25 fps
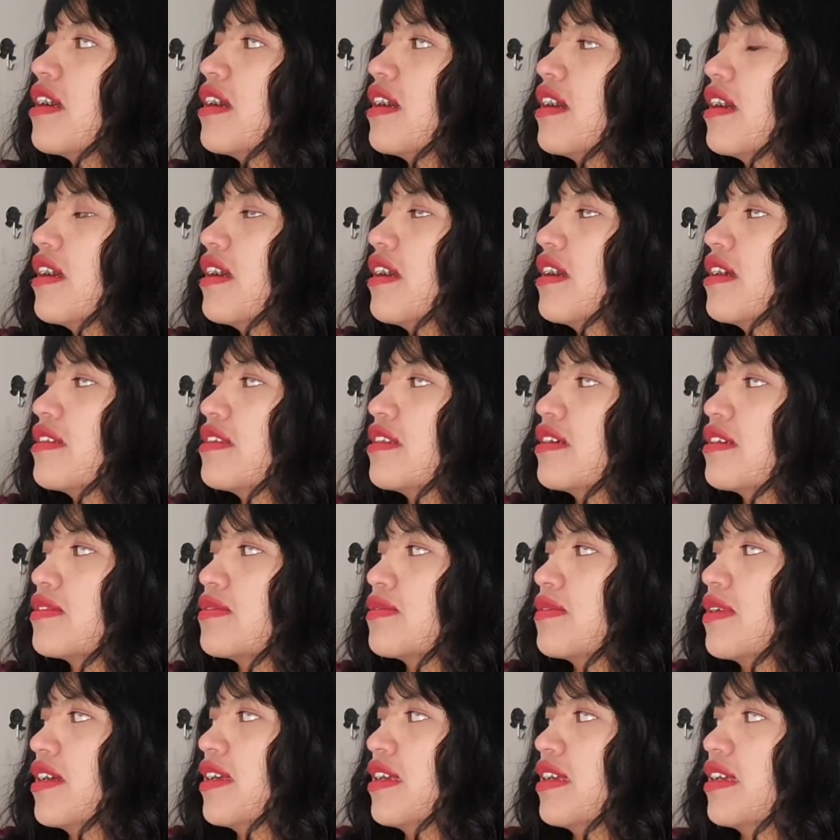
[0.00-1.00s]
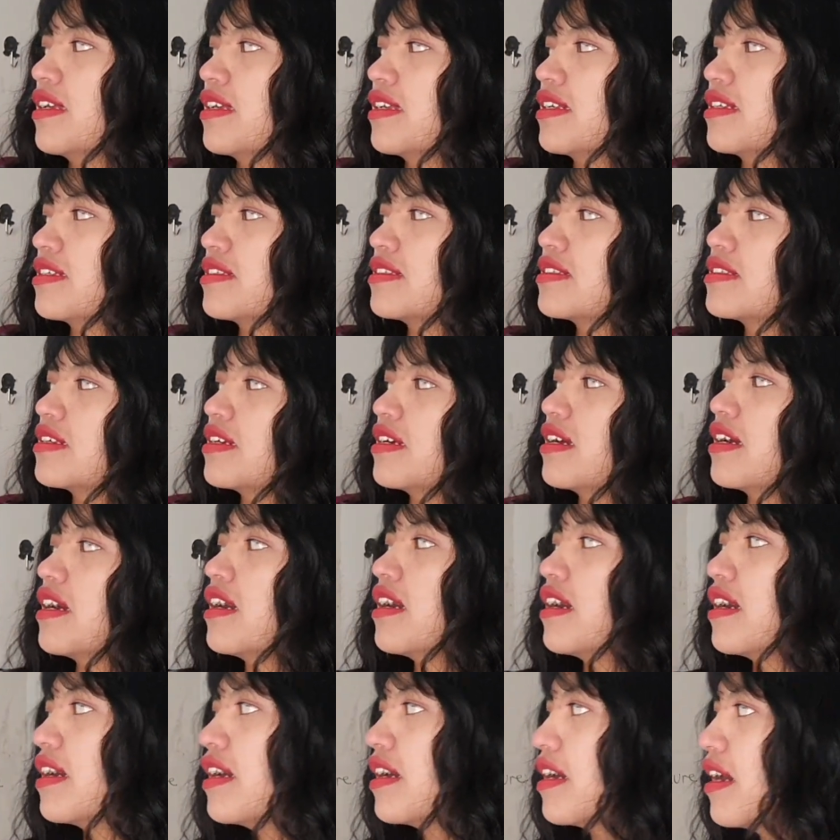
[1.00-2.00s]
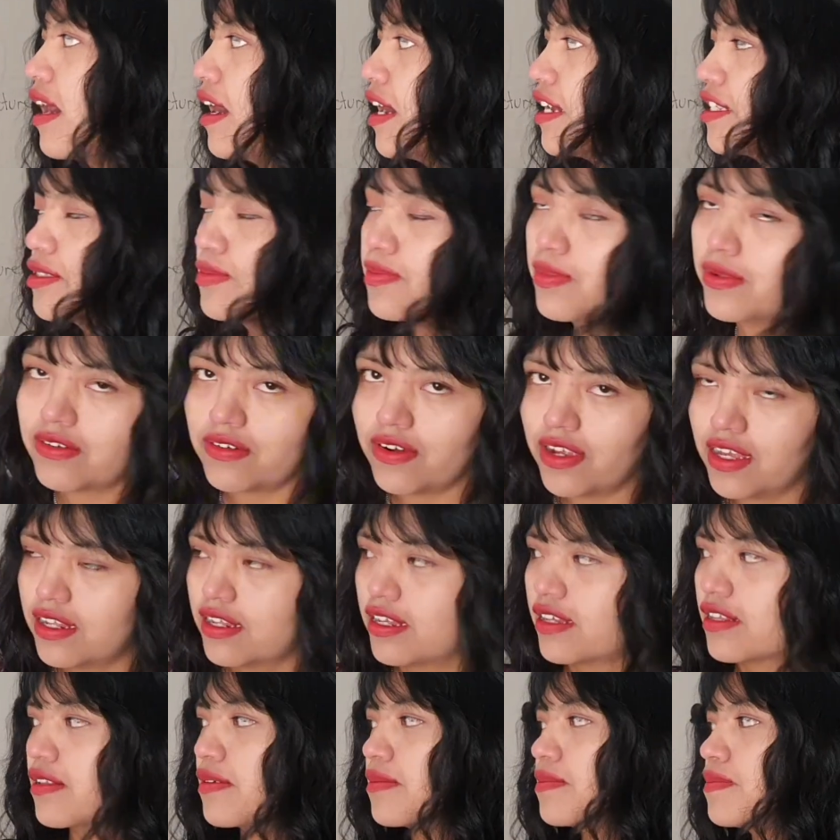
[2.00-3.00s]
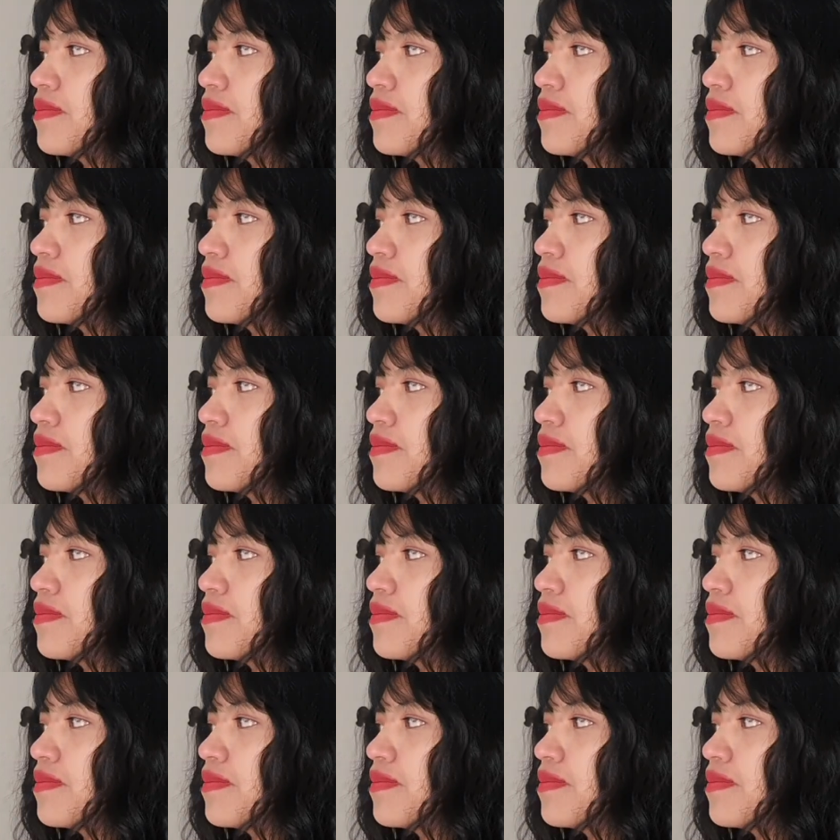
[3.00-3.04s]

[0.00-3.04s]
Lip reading: That's why it's aspirated.